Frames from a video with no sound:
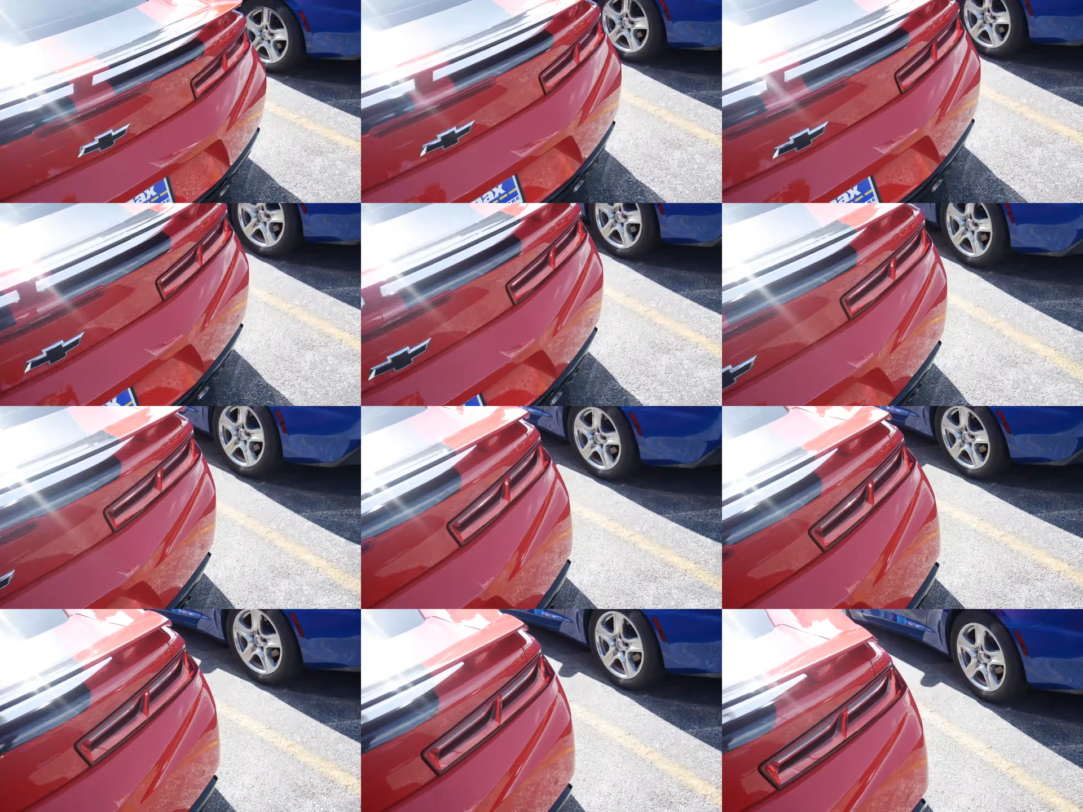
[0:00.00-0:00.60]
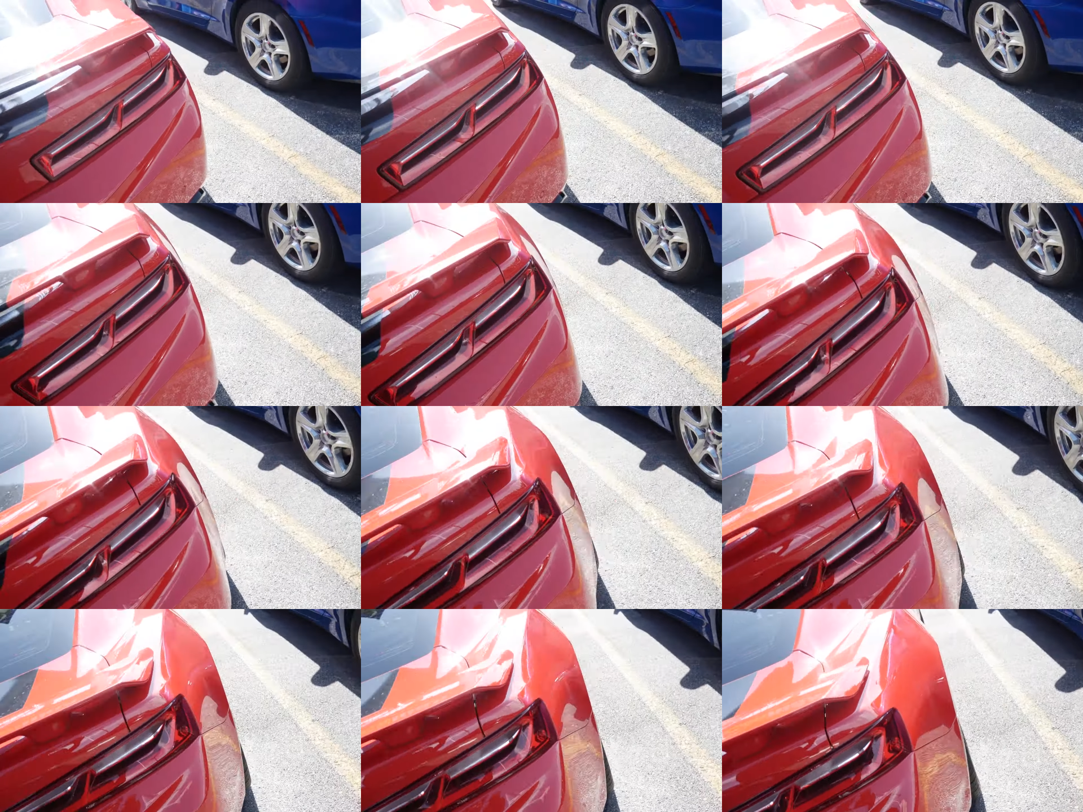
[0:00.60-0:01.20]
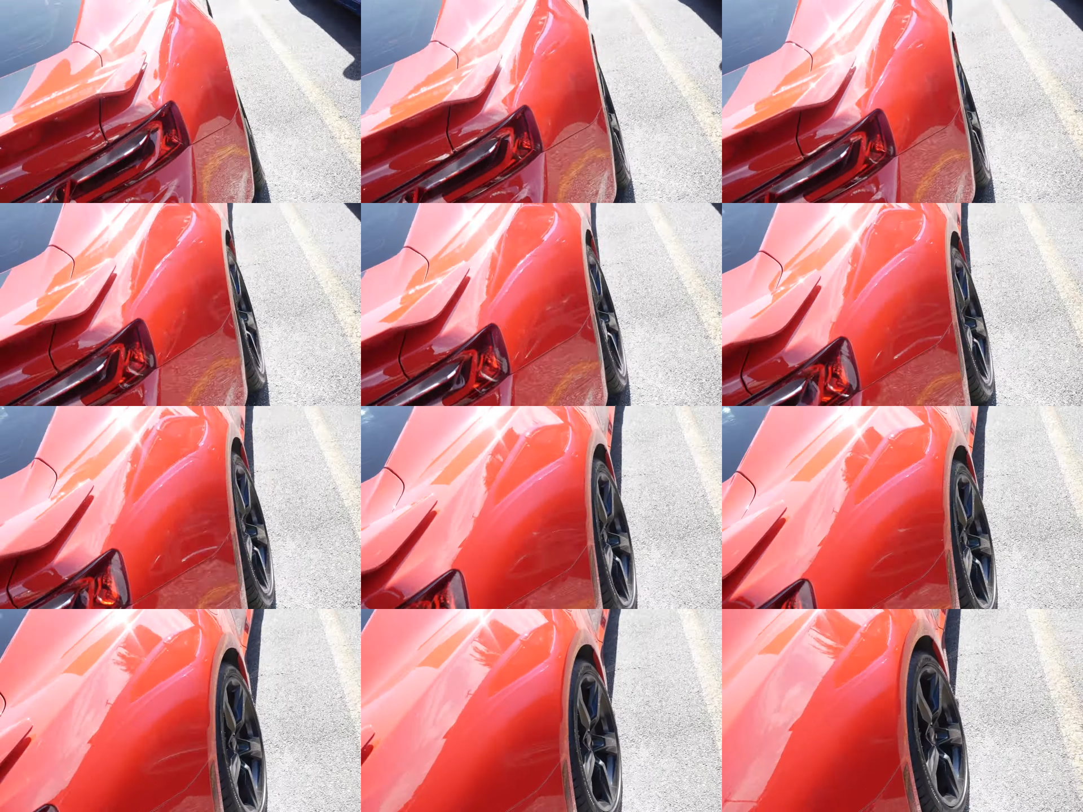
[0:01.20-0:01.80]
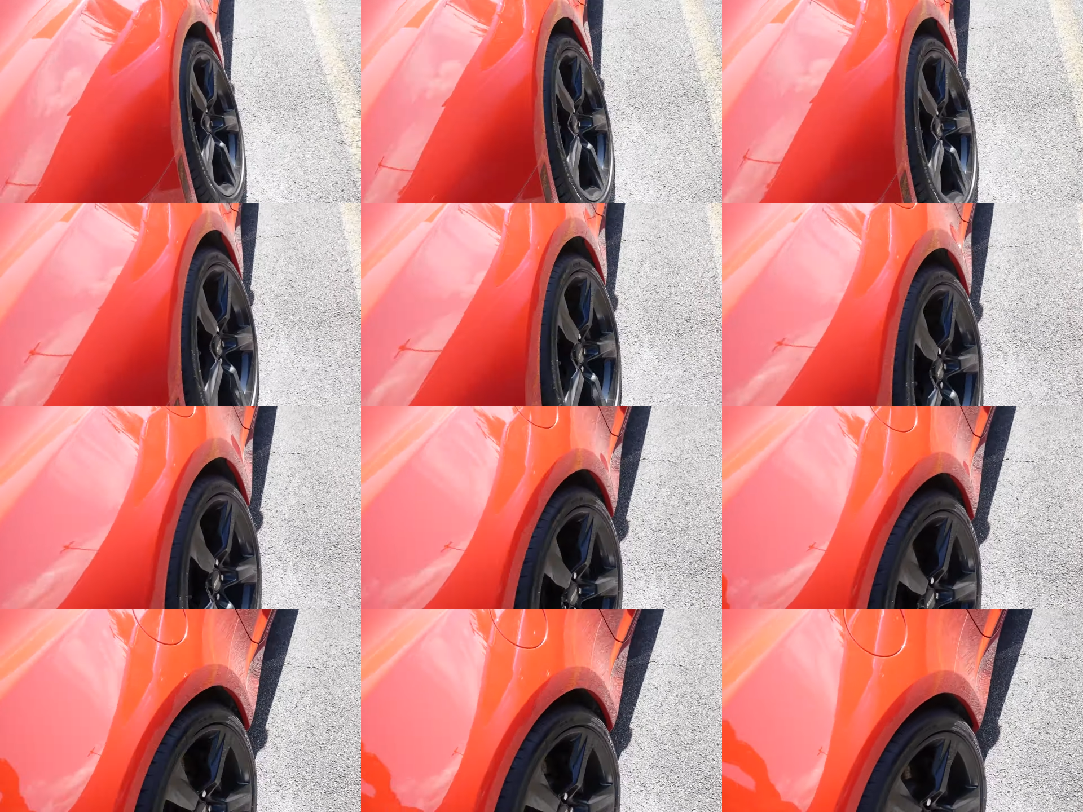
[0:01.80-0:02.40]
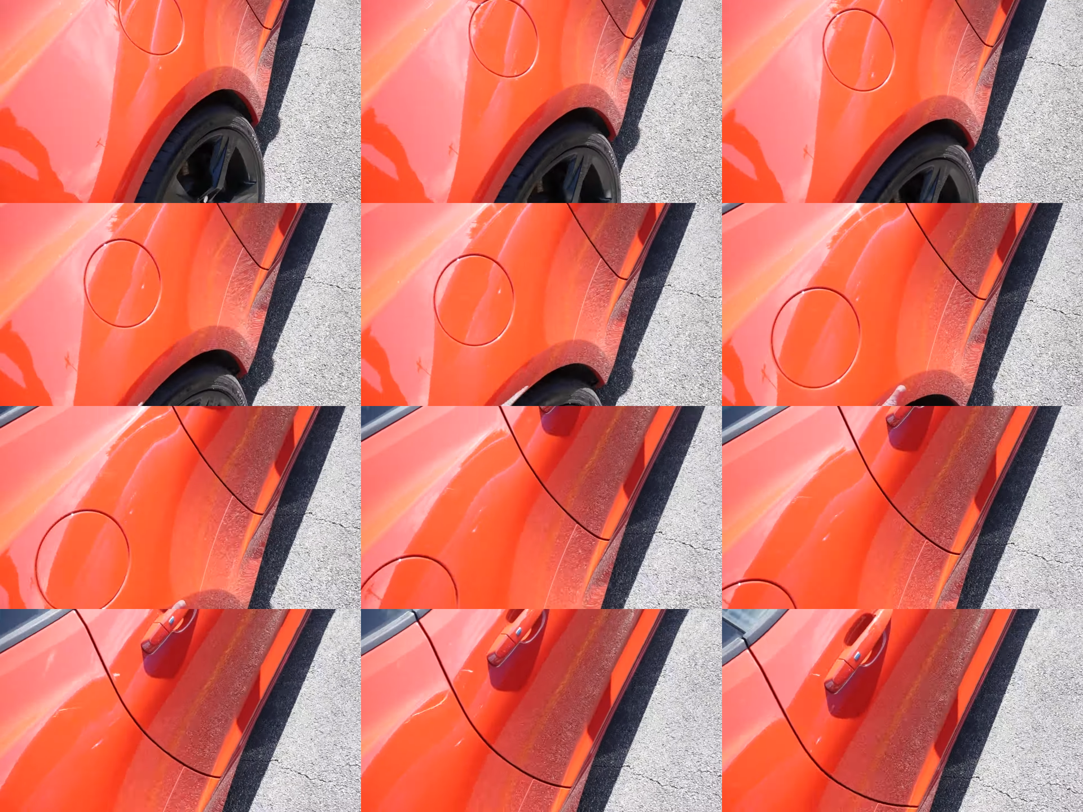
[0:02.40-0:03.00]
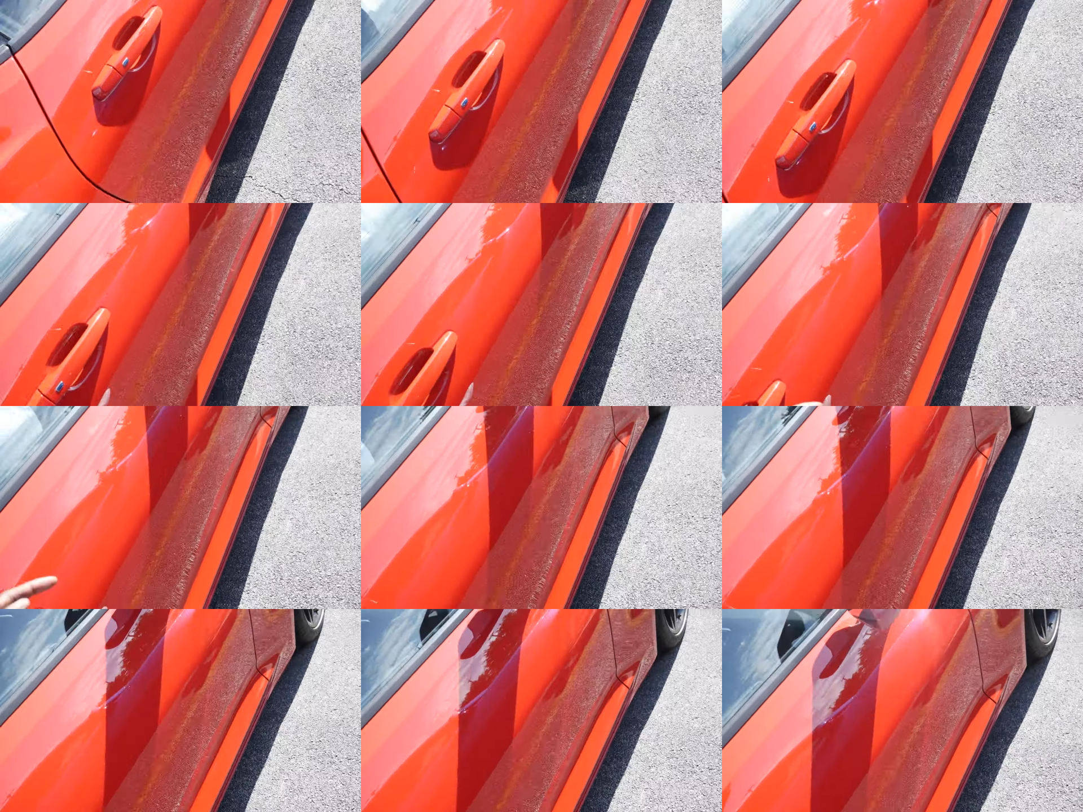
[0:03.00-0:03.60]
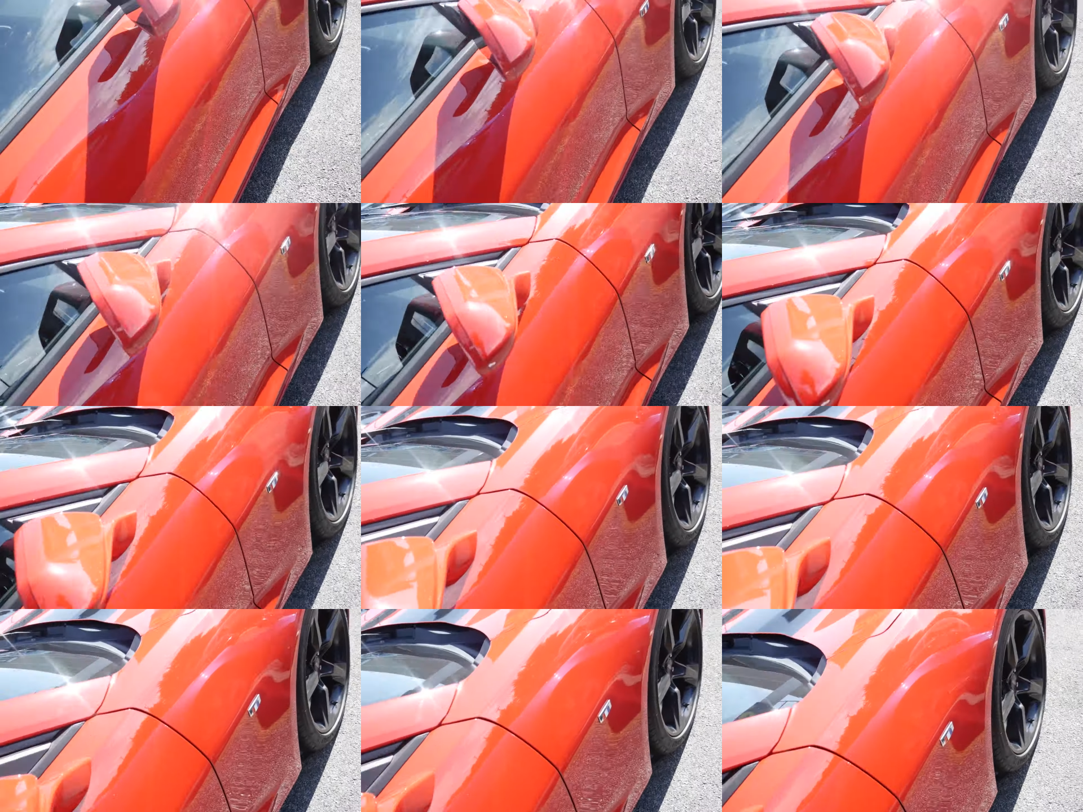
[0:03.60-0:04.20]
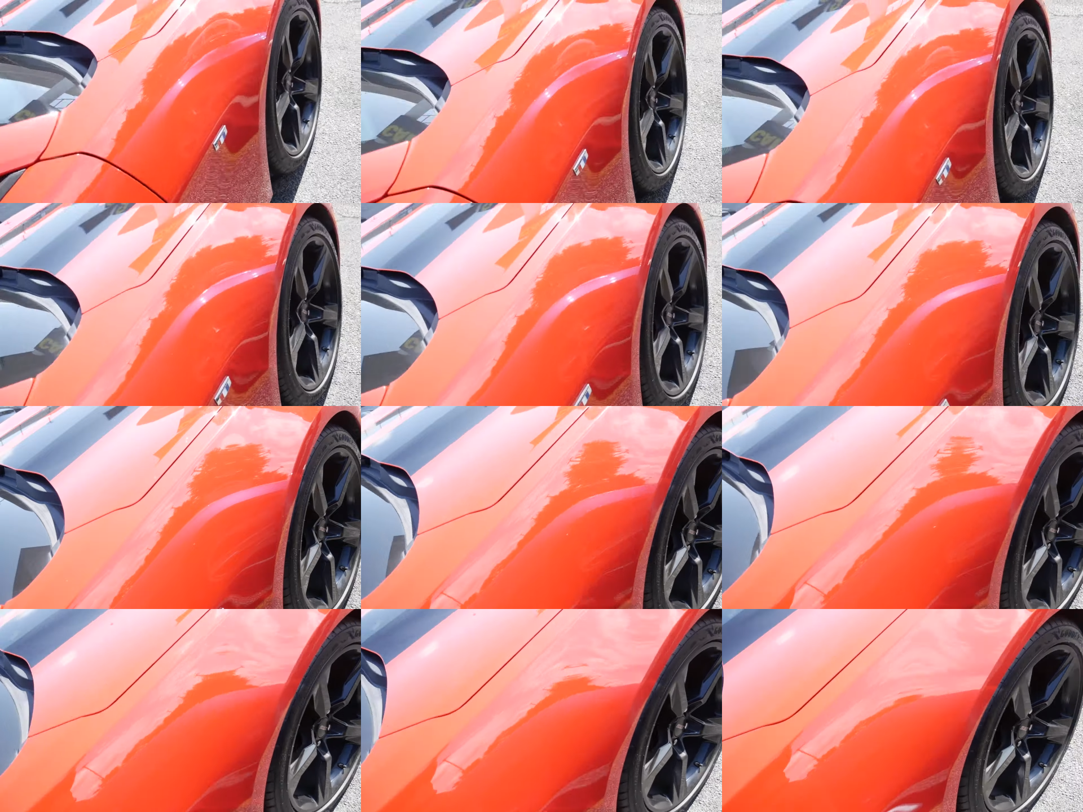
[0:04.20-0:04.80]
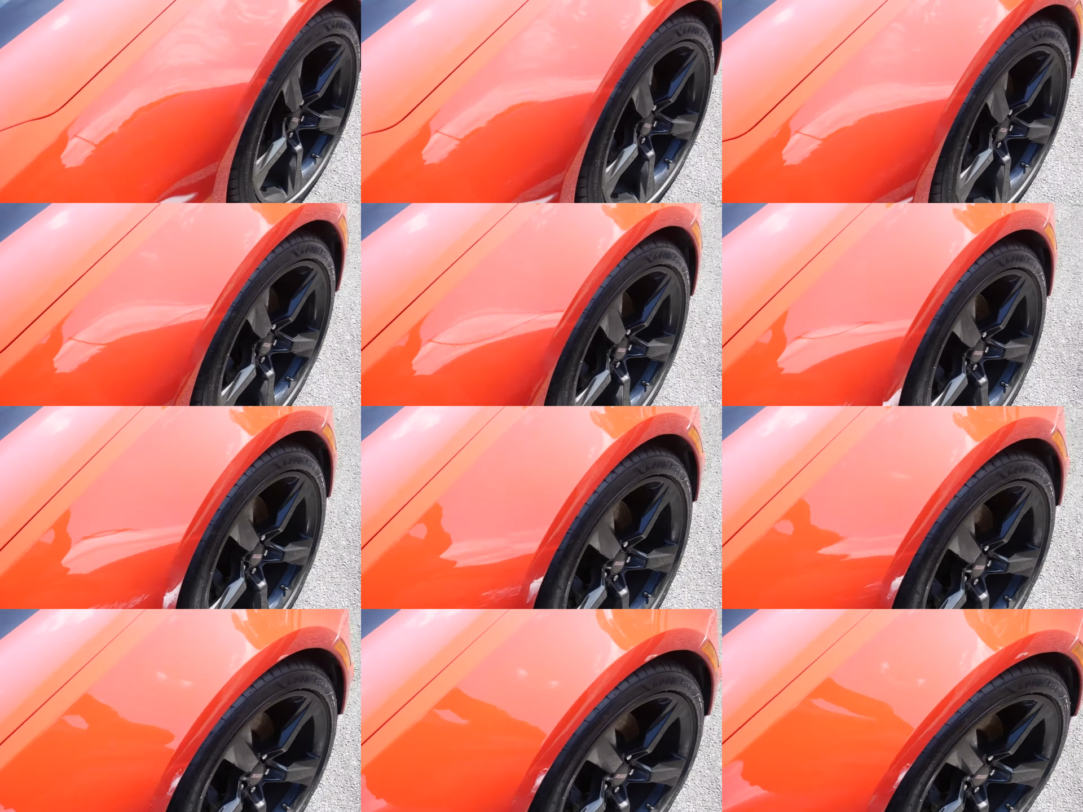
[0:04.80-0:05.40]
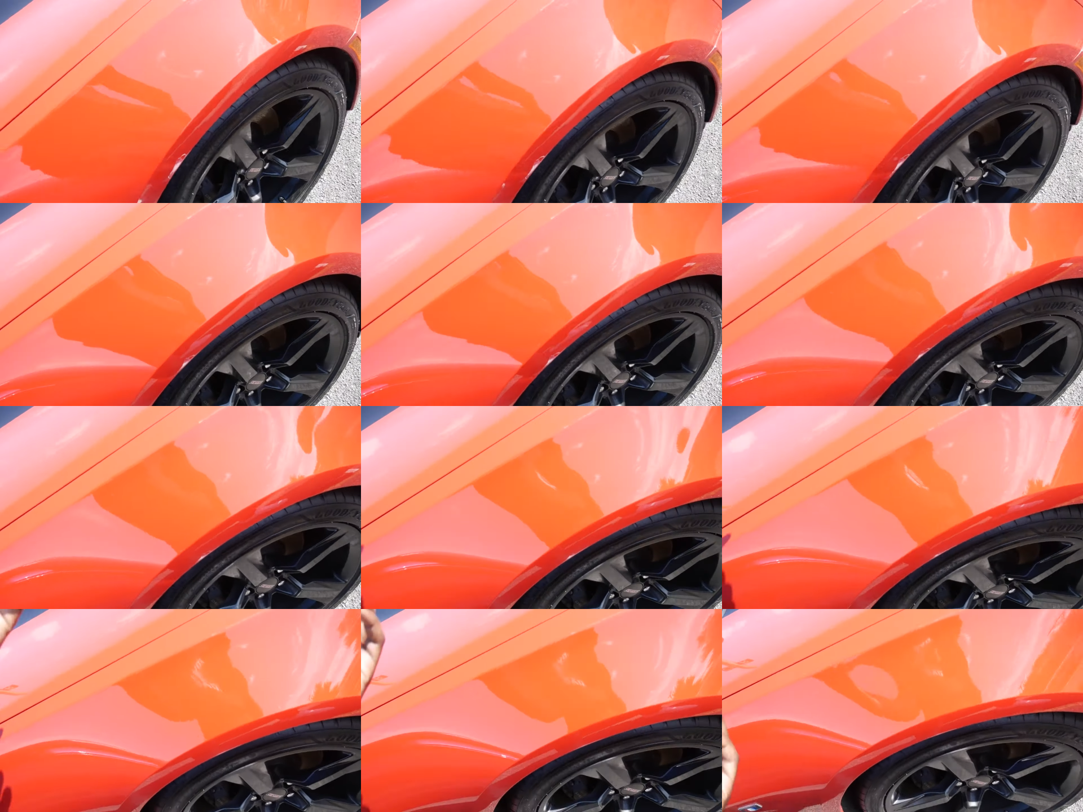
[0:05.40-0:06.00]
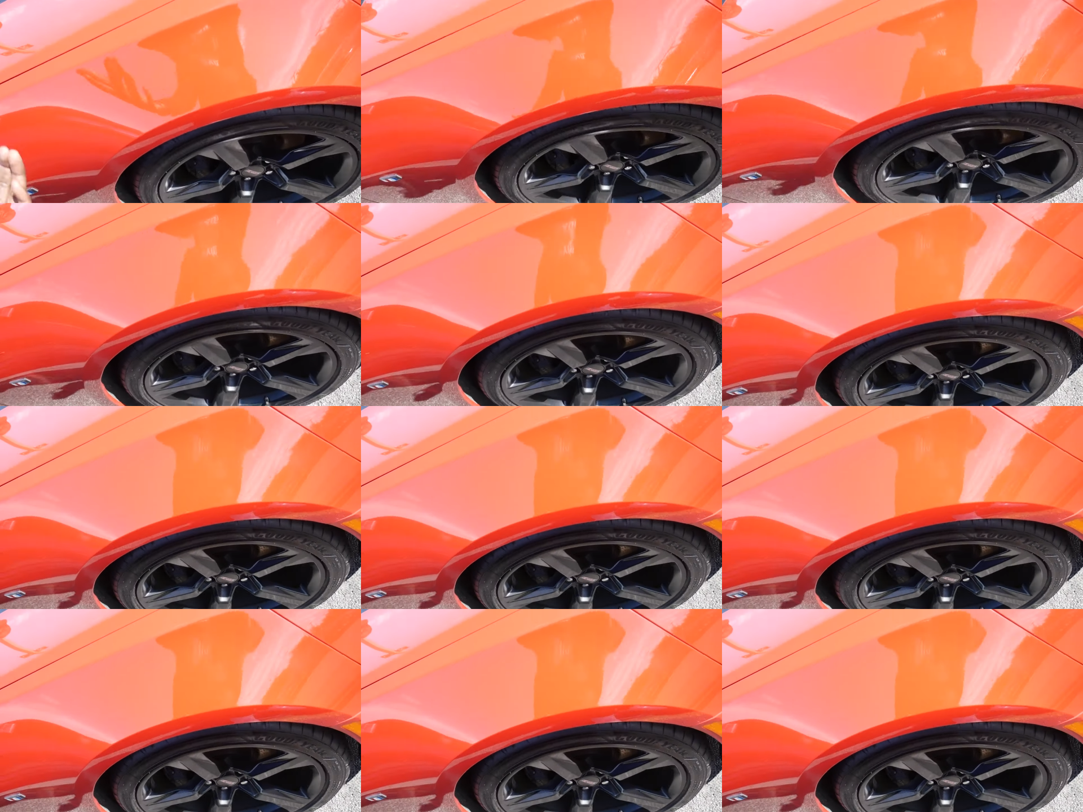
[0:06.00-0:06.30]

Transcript: [unreadable: no face in view]